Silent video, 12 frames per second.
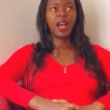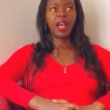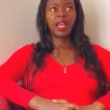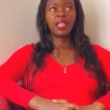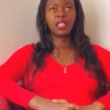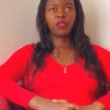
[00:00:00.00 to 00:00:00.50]

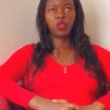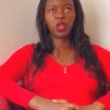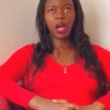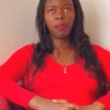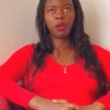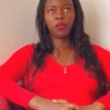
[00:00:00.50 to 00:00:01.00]
And if you're
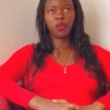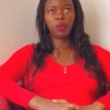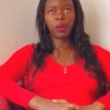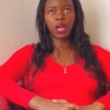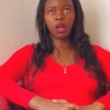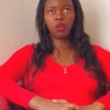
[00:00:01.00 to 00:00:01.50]
coming from
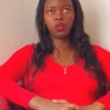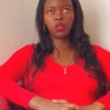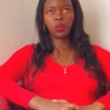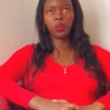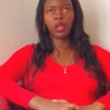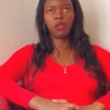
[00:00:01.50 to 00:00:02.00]
a
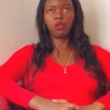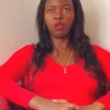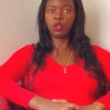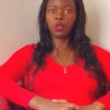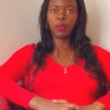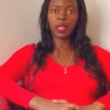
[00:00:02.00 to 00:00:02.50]
country where you
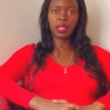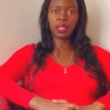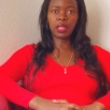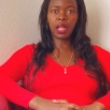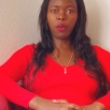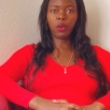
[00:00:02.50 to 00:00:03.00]
don't speak this
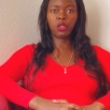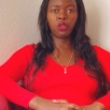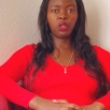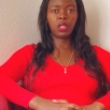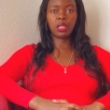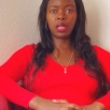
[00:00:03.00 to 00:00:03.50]
language or
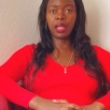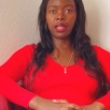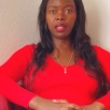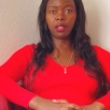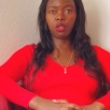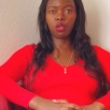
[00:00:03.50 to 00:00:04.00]
you didn't learn
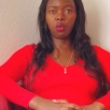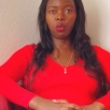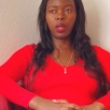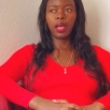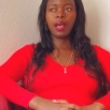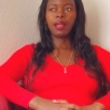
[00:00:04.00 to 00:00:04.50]
it in
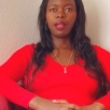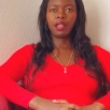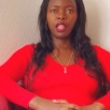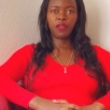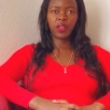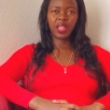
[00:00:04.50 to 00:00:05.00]
school, then
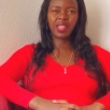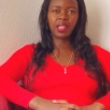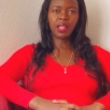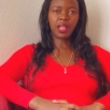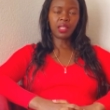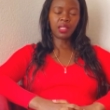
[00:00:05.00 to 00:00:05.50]
definitely
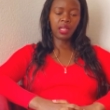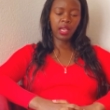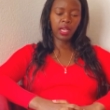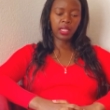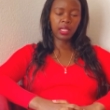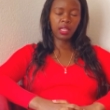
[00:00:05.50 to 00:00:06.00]
that's a
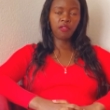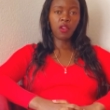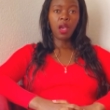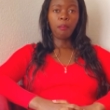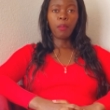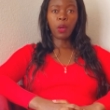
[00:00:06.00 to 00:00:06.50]
negative.
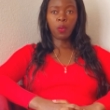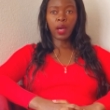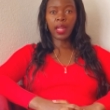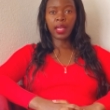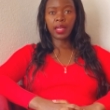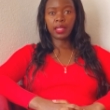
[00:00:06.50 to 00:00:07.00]
But what
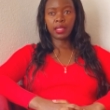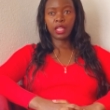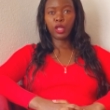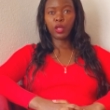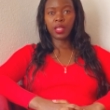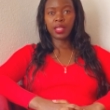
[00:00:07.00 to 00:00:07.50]
I can tell
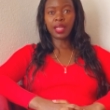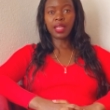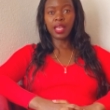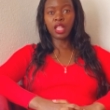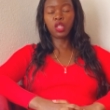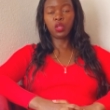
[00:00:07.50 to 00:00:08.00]
you is that
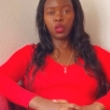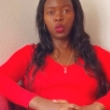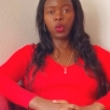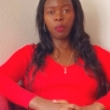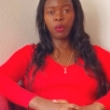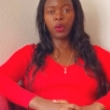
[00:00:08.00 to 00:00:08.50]
it's
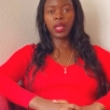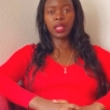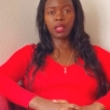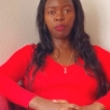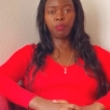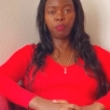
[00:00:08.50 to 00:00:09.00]
doable.
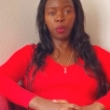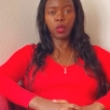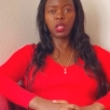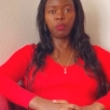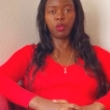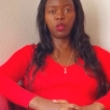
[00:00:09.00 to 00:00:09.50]
It's
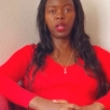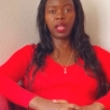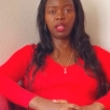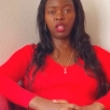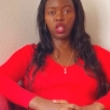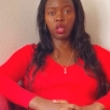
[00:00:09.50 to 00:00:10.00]
possible to
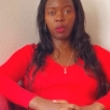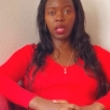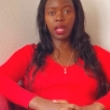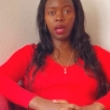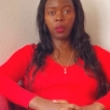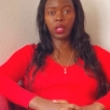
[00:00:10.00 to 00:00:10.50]
learn the German
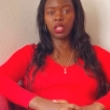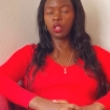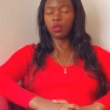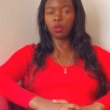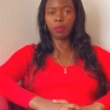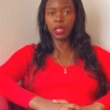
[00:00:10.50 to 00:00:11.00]
language. It
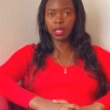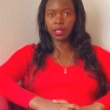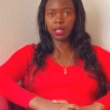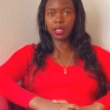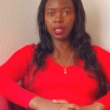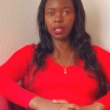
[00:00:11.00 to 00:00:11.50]
took me less
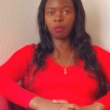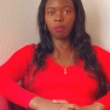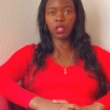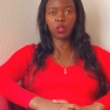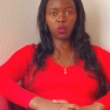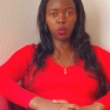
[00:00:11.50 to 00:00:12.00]
than 6
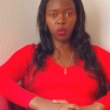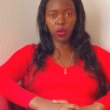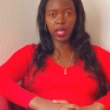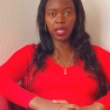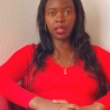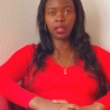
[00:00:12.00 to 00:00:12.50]
months to
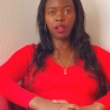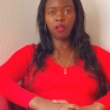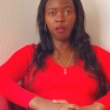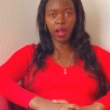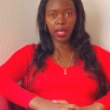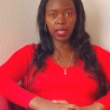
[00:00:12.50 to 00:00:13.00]
read,
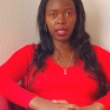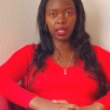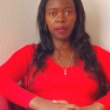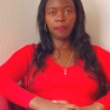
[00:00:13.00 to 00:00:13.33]
write,